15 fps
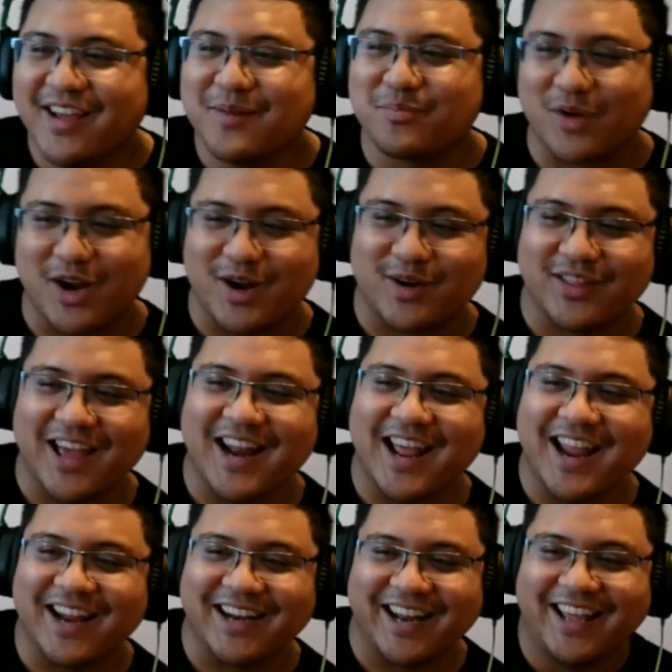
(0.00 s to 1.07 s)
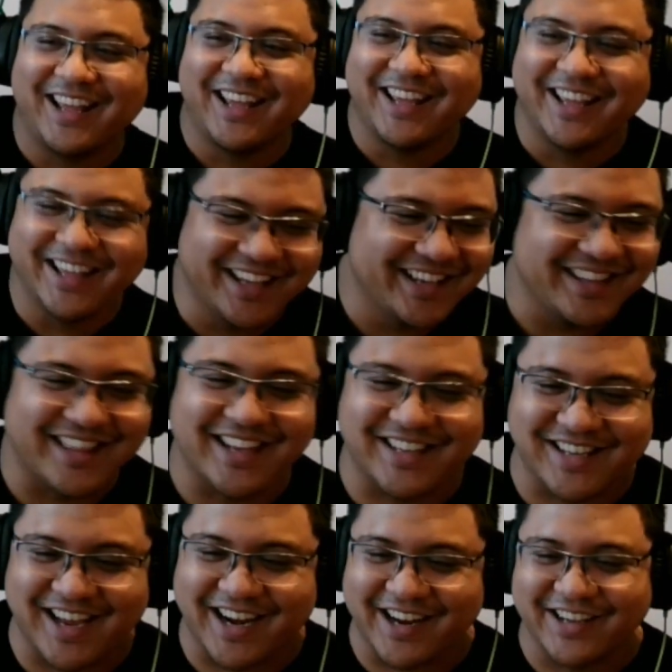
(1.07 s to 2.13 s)
bro, that ain't that's
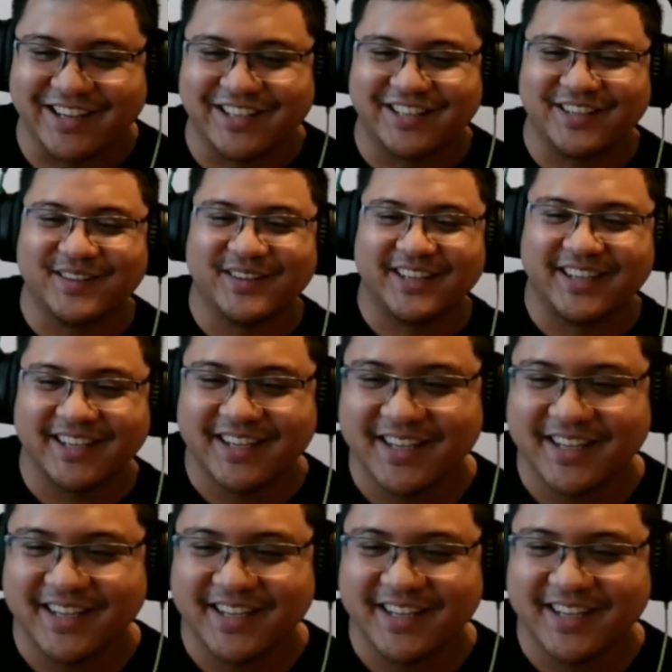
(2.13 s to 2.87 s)
not how you do it.